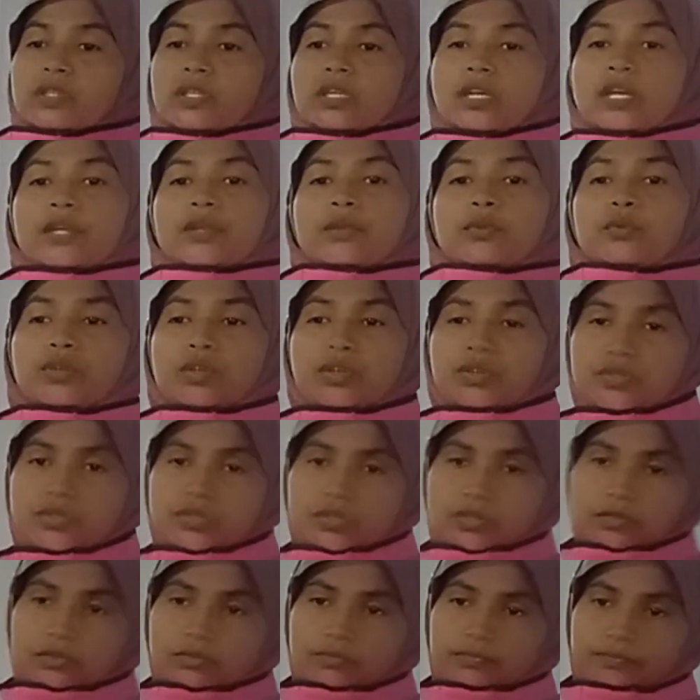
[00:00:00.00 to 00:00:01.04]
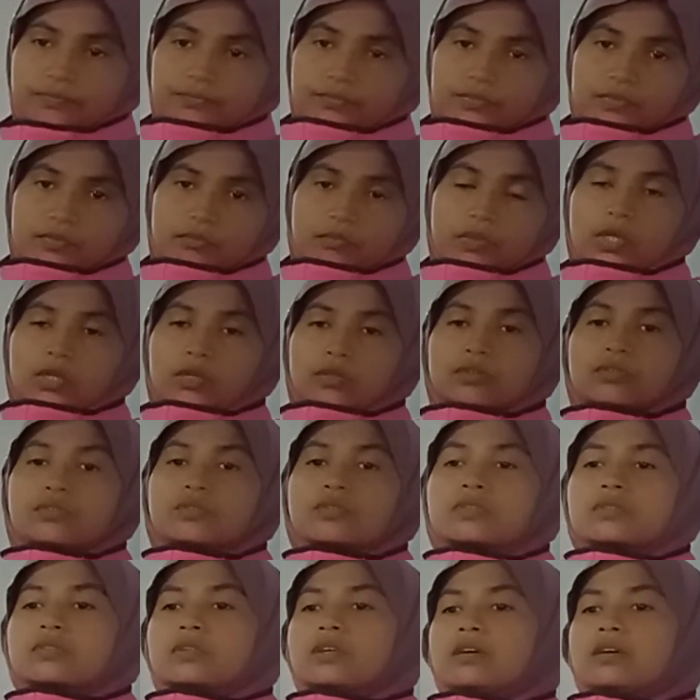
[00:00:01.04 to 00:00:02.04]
the education, because